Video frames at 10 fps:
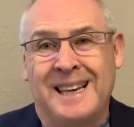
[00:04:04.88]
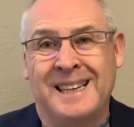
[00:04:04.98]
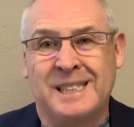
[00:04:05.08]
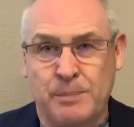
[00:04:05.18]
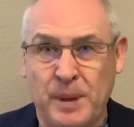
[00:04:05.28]

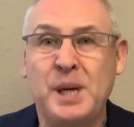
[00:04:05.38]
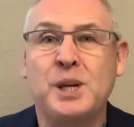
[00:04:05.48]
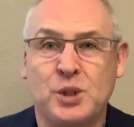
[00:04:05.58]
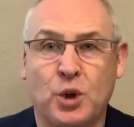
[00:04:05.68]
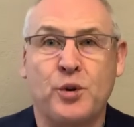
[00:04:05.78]
is
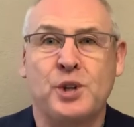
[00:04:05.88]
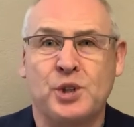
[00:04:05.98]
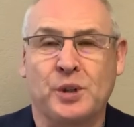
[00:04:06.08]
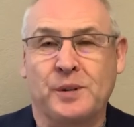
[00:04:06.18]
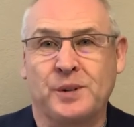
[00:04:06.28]
speaking to
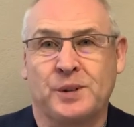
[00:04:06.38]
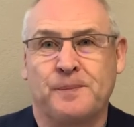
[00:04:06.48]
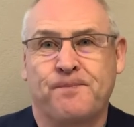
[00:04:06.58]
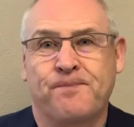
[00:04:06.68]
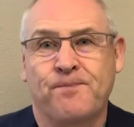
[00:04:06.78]
Christians.
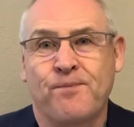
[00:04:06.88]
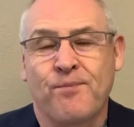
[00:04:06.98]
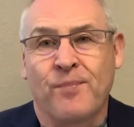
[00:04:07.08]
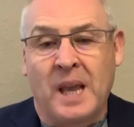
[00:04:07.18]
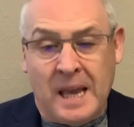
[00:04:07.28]

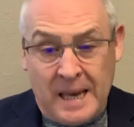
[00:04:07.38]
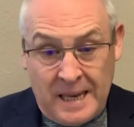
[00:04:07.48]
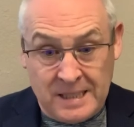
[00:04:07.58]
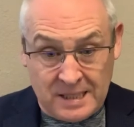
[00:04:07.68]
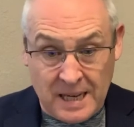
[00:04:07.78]

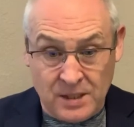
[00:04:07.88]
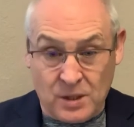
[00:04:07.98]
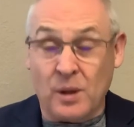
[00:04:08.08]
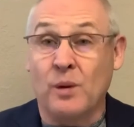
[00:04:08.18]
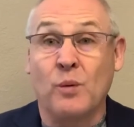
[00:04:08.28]
It says
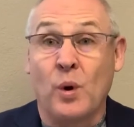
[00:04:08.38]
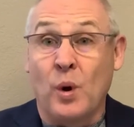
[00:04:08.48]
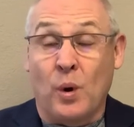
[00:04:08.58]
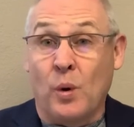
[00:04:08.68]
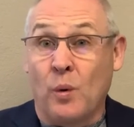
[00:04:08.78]
that
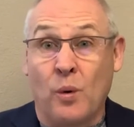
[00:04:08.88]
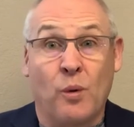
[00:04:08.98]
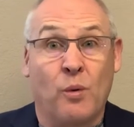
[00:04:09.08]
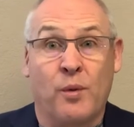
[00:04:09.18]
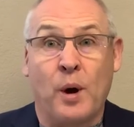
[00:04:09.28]

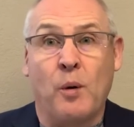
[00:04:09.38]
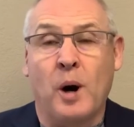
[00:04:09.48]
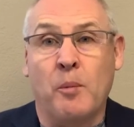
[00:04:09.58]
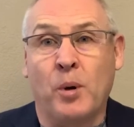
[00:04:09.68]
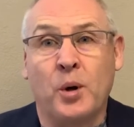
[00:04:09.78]
though
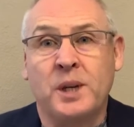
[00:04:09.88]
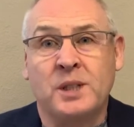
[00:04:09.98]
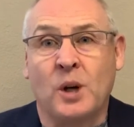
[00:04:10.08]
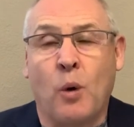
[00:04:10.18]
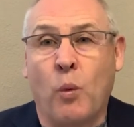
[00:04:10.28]
our
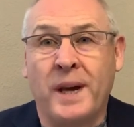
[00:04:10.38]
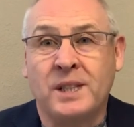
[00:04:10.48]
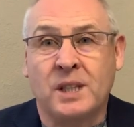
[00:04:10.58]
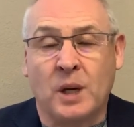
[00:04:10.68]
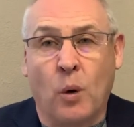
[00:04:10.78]
bodies are
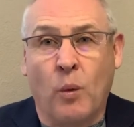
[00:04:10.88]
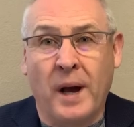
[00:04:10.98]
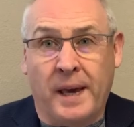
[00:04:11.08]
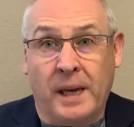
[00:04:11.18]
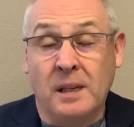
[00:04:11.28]
wasting
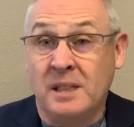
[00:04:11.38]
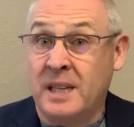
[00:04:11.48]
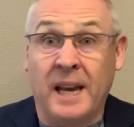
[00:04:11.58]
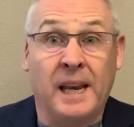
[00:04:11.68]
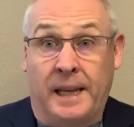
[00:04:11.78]
away
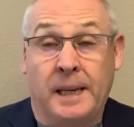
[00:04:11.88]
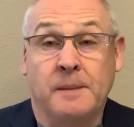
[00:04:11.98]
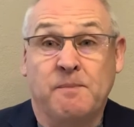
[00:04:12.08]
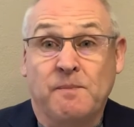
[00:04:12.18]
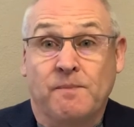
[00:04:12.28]
daily,